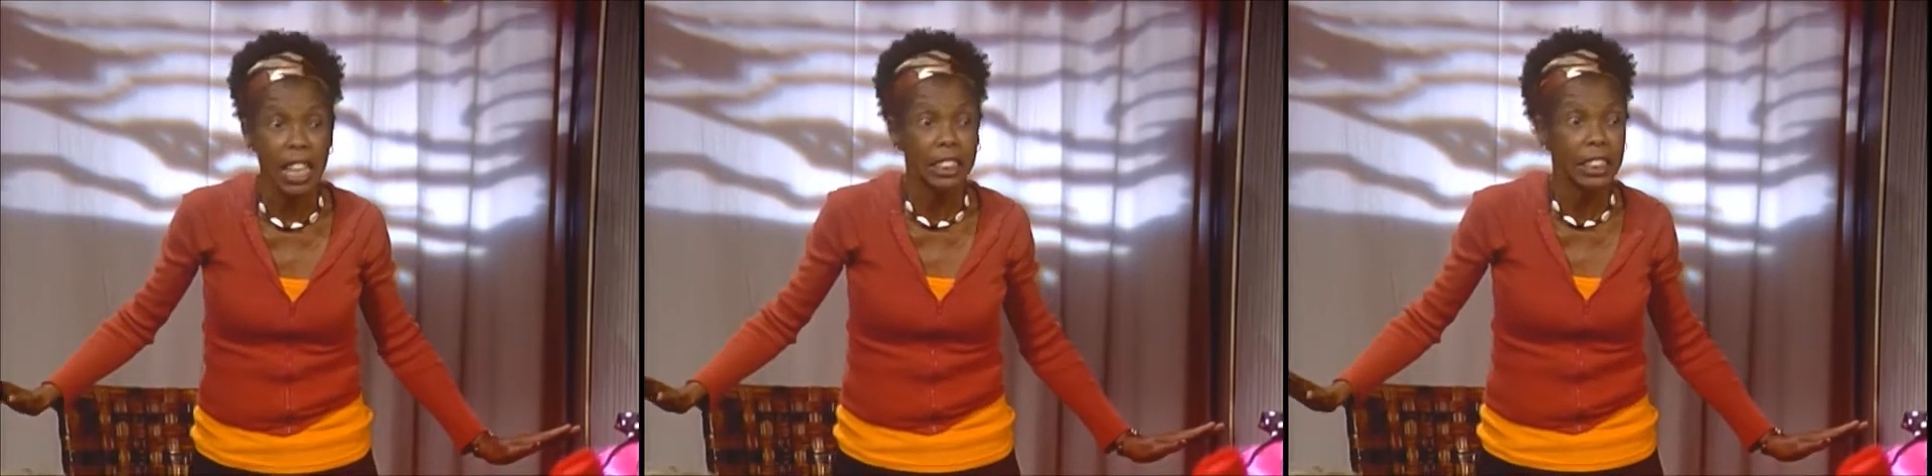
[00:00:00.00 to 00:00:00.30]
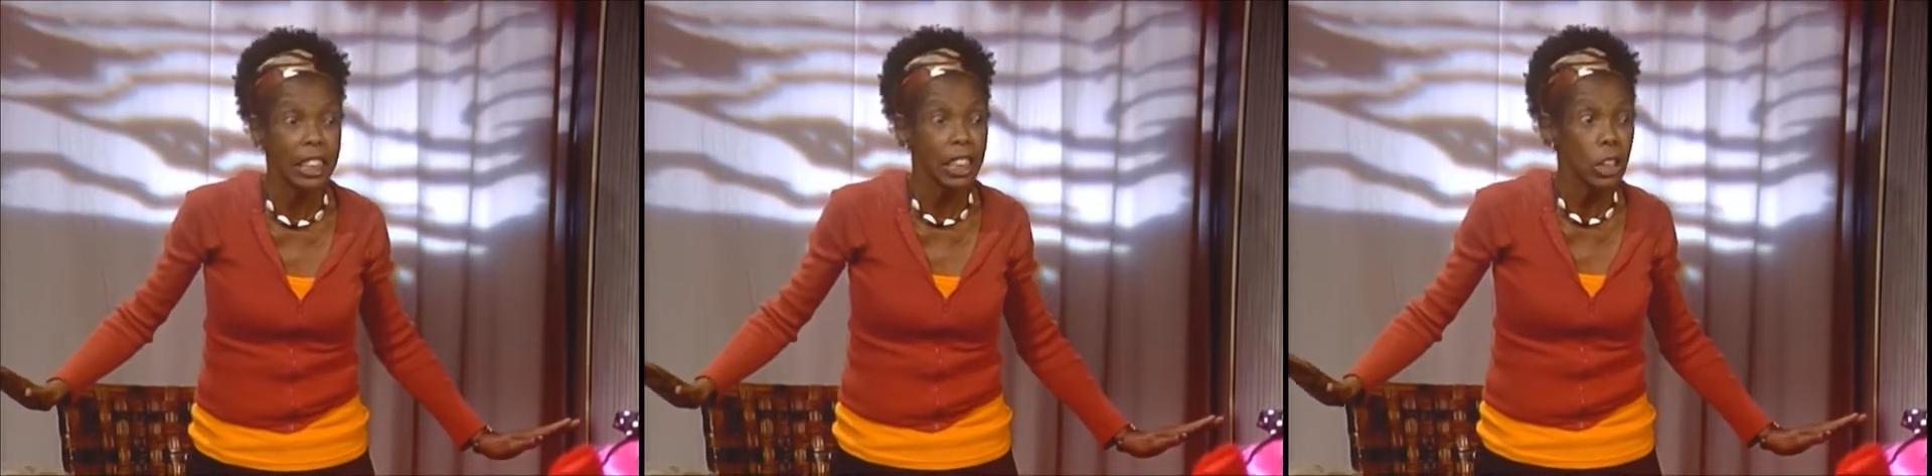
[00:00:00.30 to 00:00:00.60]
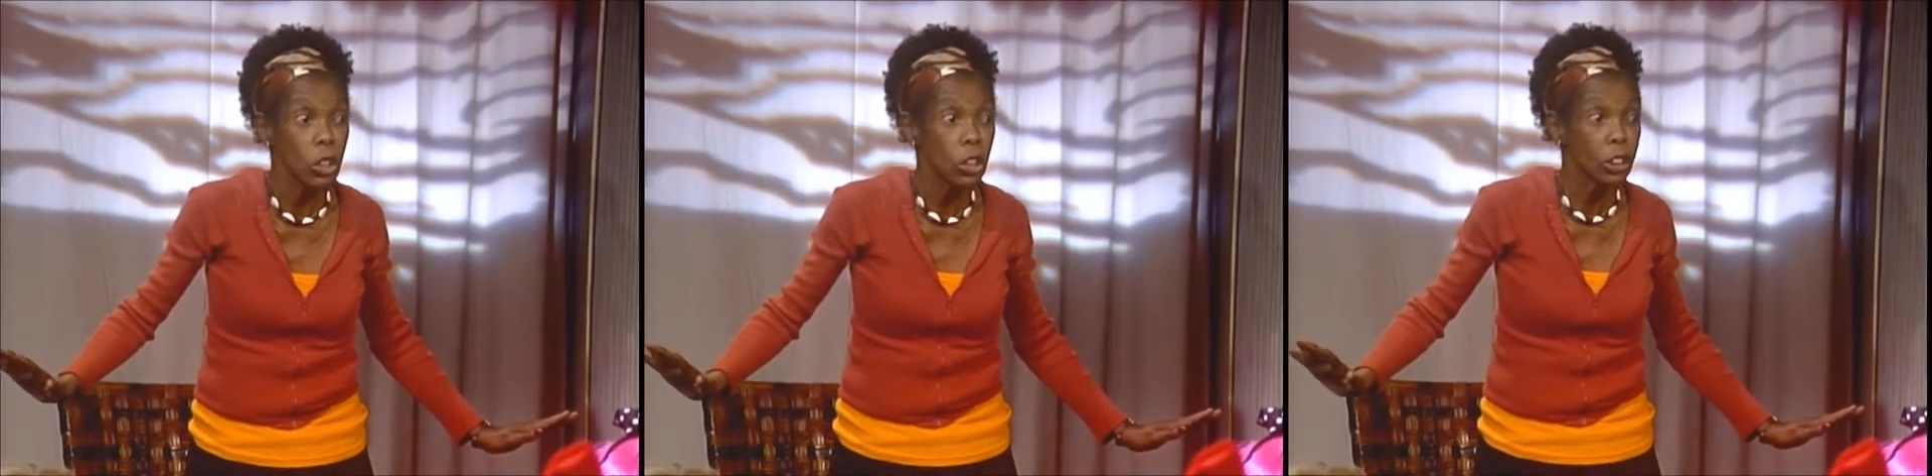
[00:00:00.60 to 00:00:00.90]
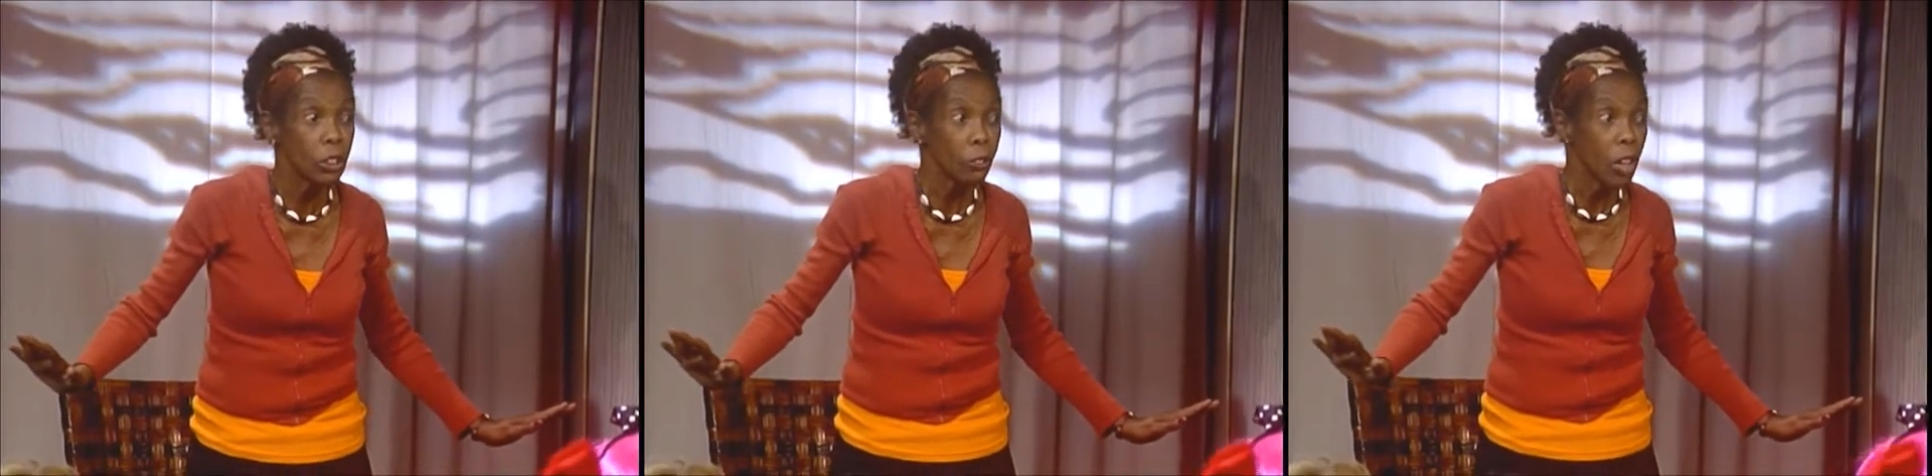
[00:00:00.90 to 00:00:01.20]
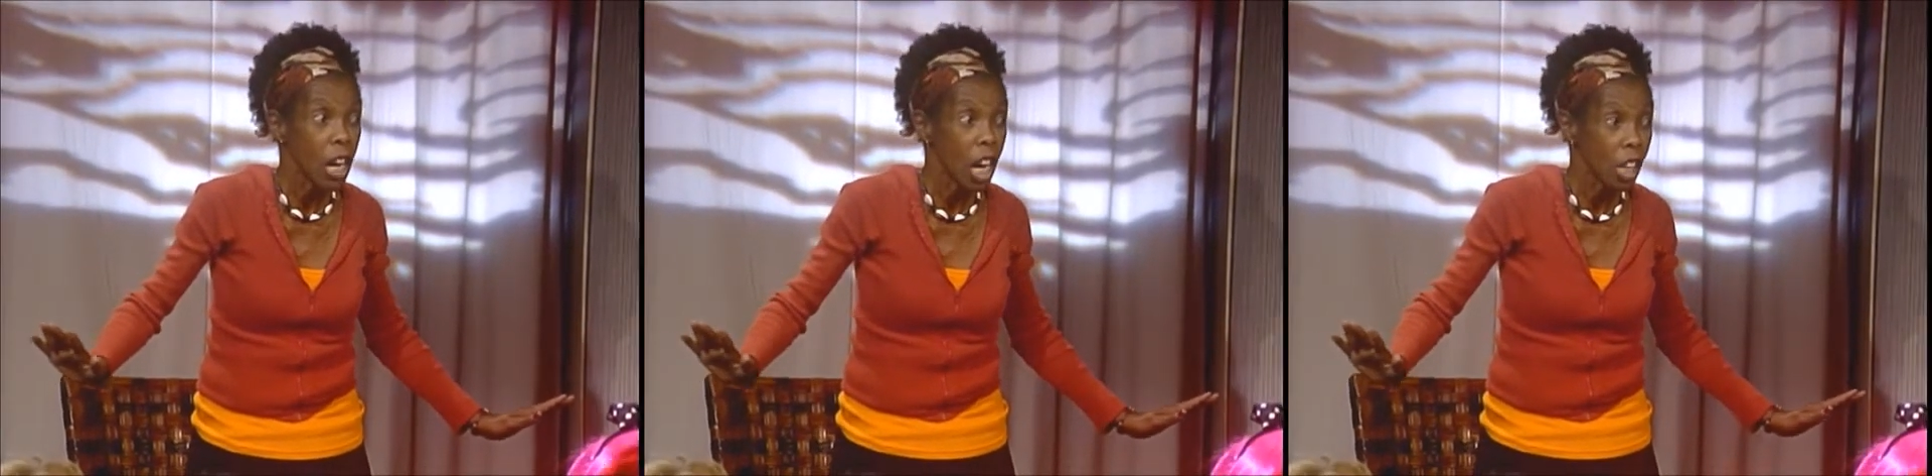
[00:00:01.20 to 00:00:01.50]
As he looked
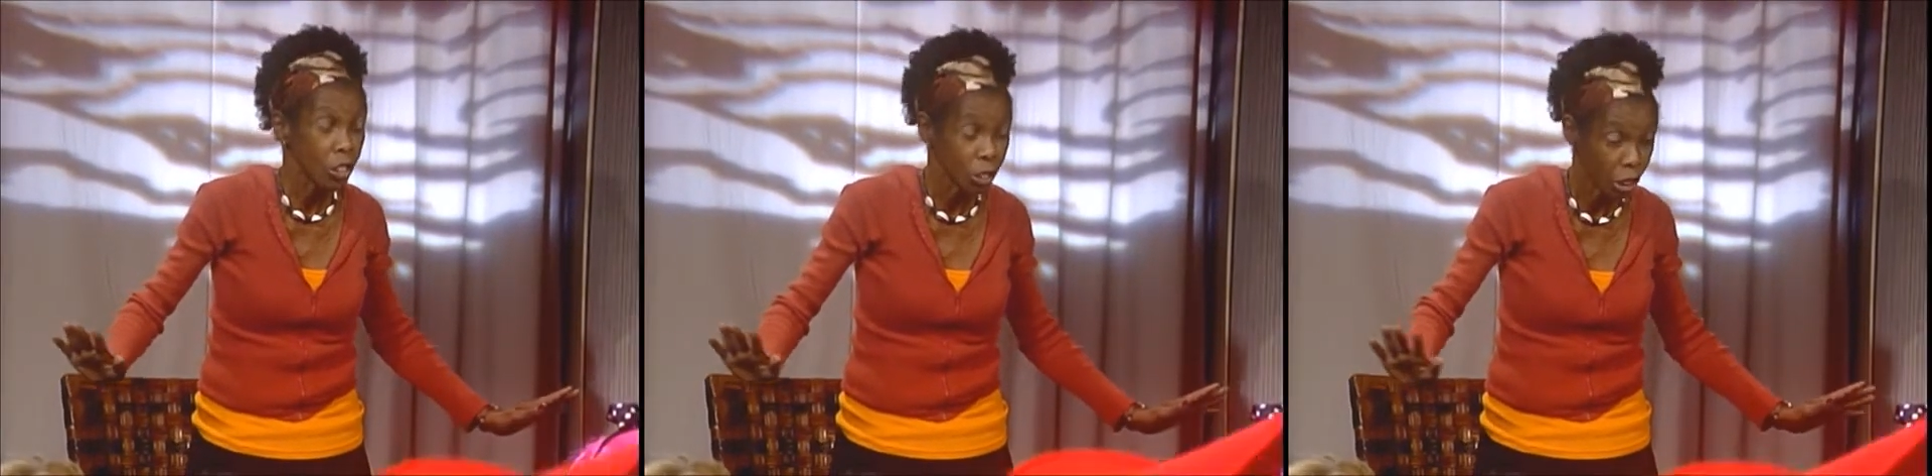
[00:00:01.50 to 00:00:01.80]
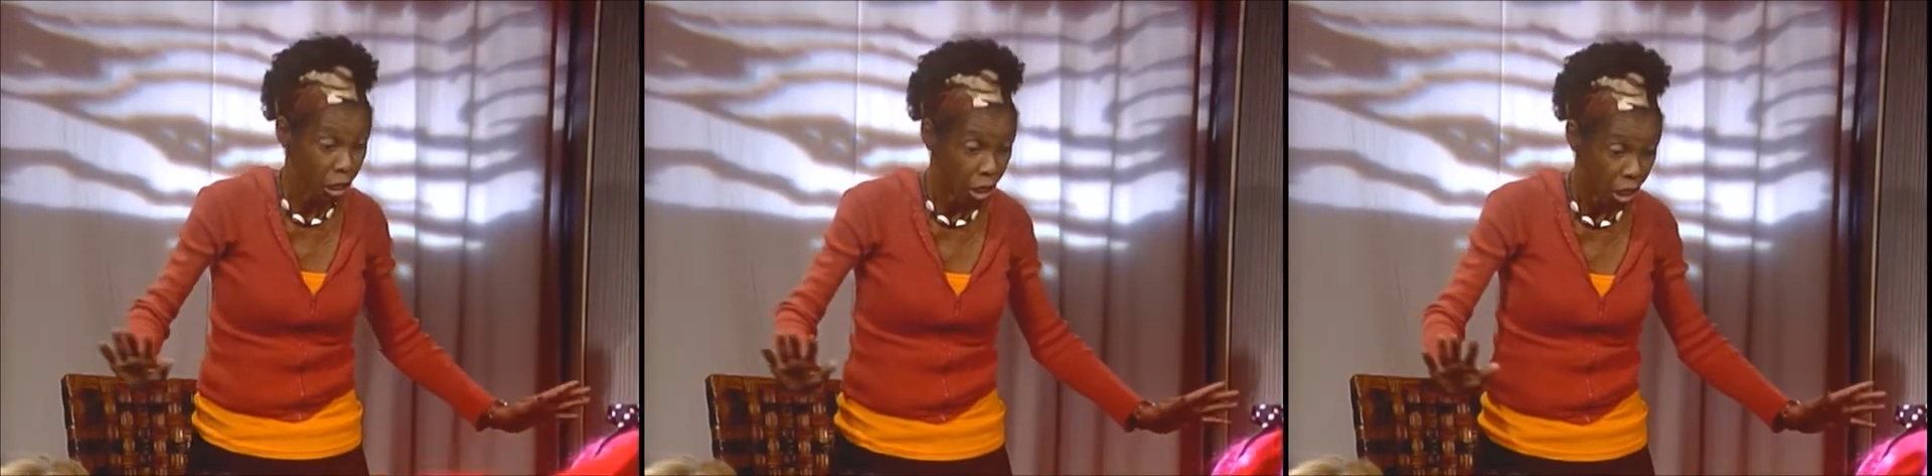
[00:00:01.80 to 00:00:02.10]
around,